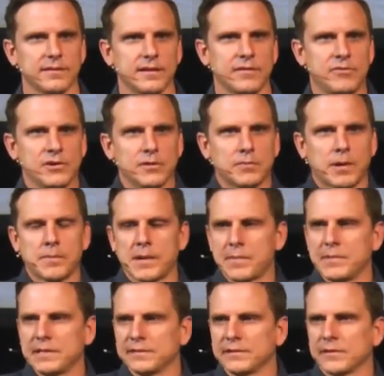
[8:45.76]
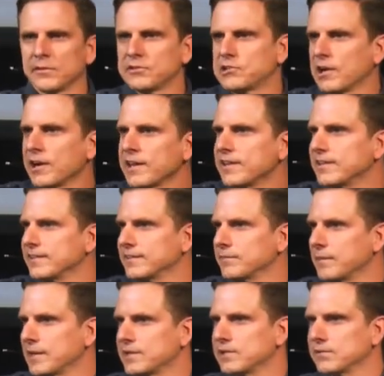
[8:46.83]
If you're a mom, I mean, little Johnny didn't
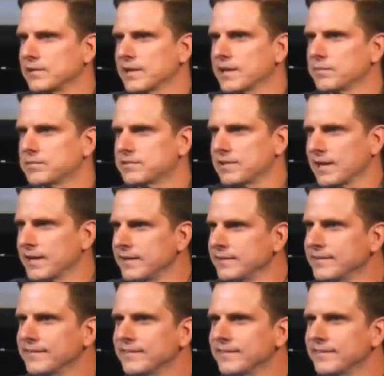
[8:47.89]
make you get upset.